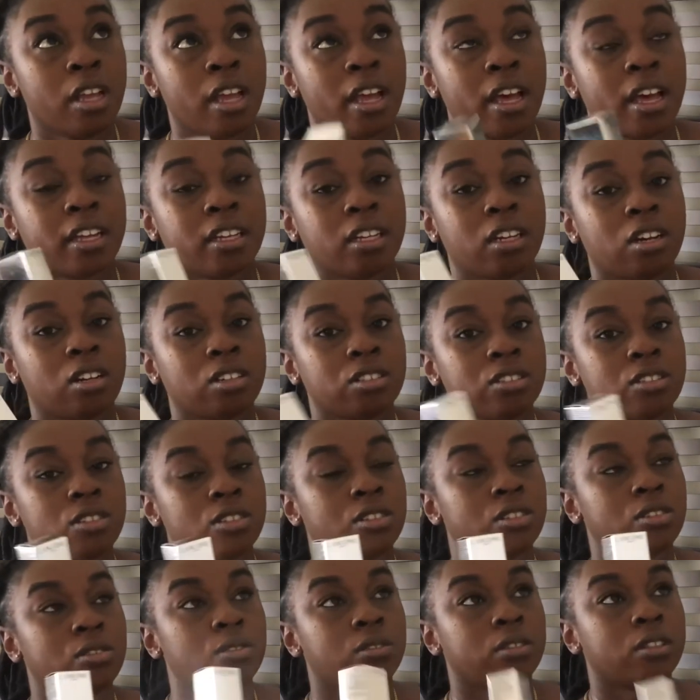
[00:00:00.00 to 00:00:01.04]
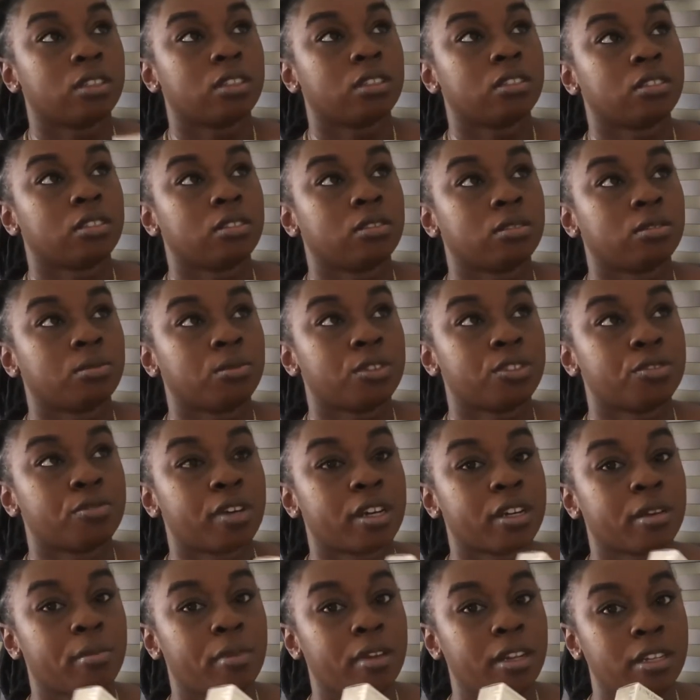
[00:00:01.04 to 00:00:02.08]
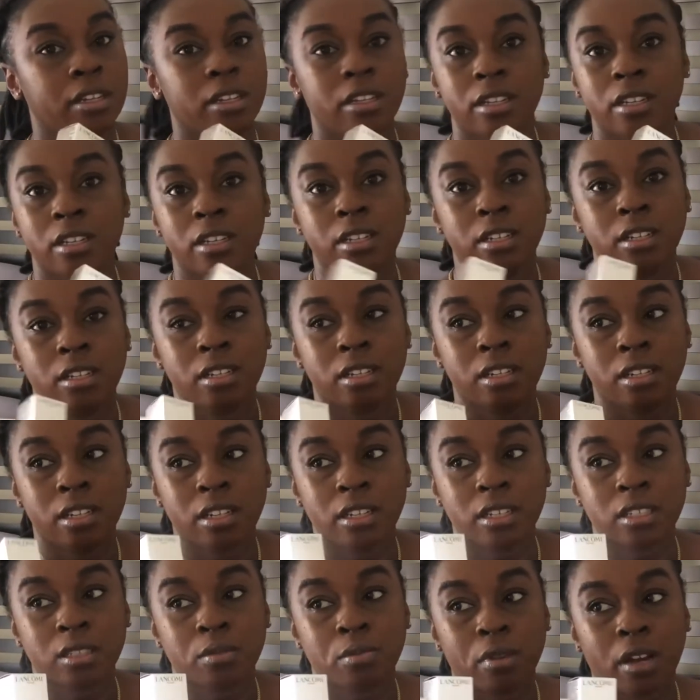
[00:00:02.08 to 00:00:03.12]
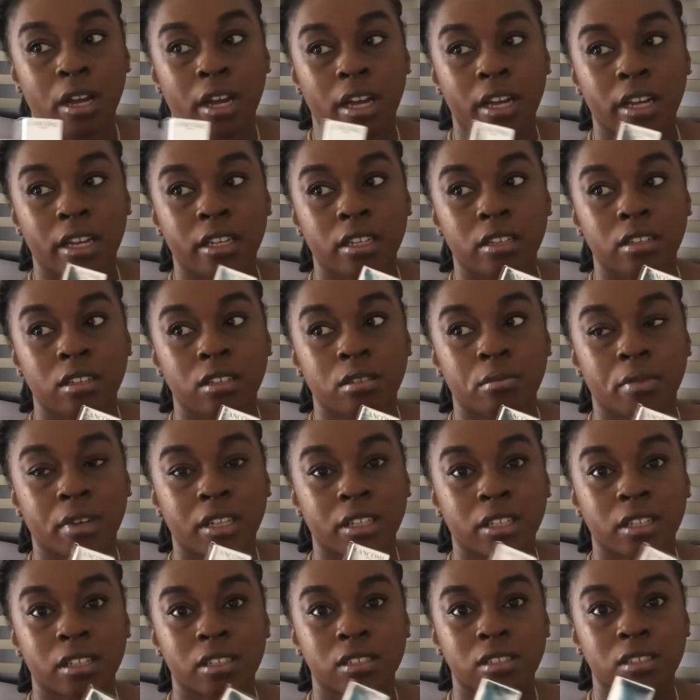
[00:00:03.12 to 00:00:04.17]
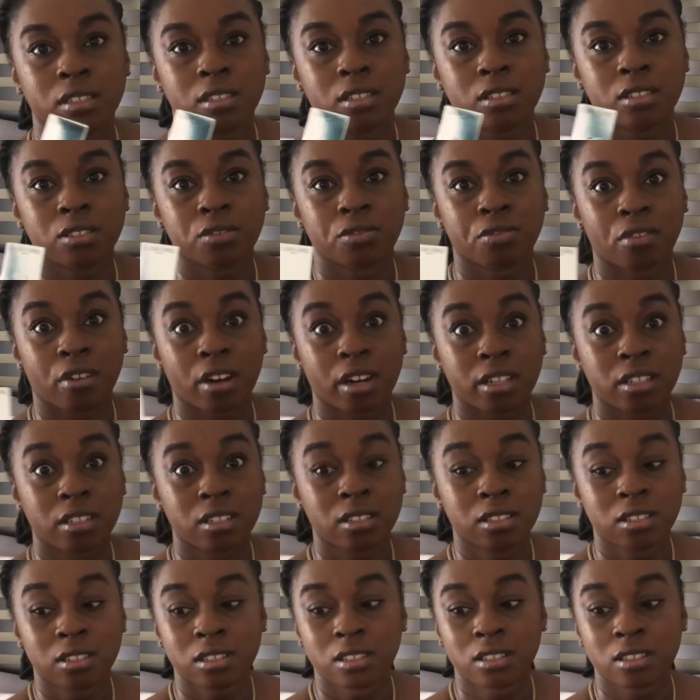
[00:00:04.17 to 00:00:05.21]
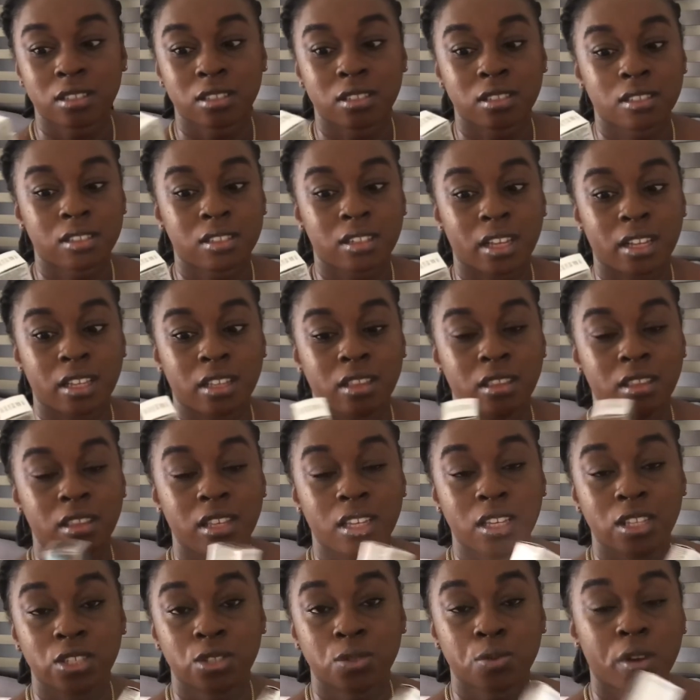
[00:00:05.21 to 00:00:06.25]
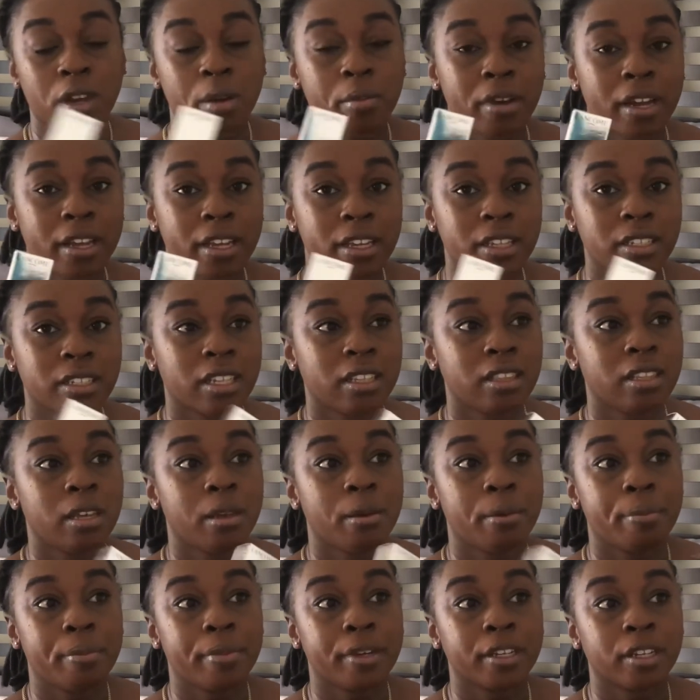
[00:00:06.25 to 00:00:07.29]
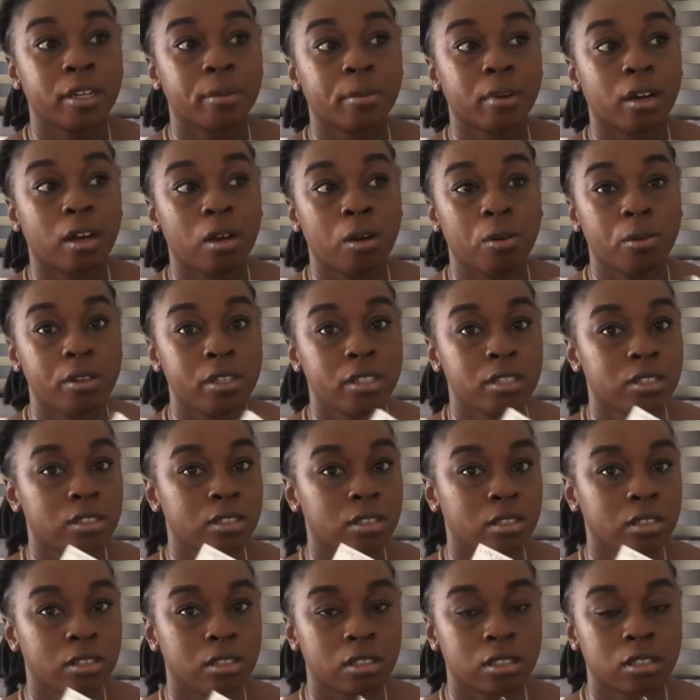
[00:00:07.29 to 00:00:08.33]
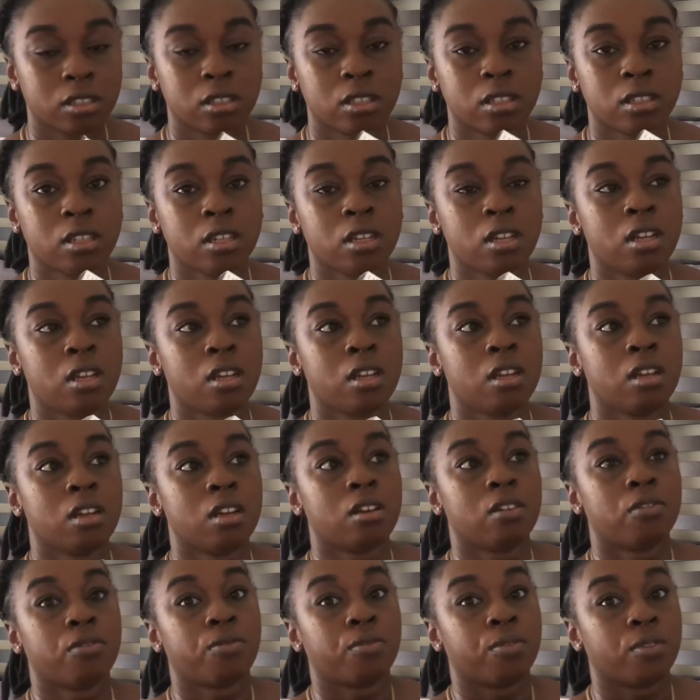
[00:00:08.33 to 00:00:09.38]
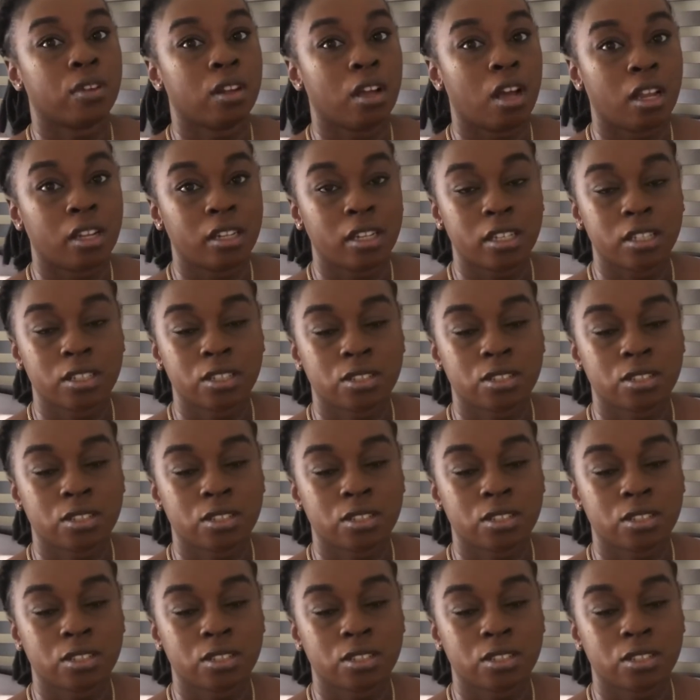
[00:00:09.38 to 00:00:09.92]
And I also was recommended this by my cousin's friends, and they swear by it, and their makeup always look flawless.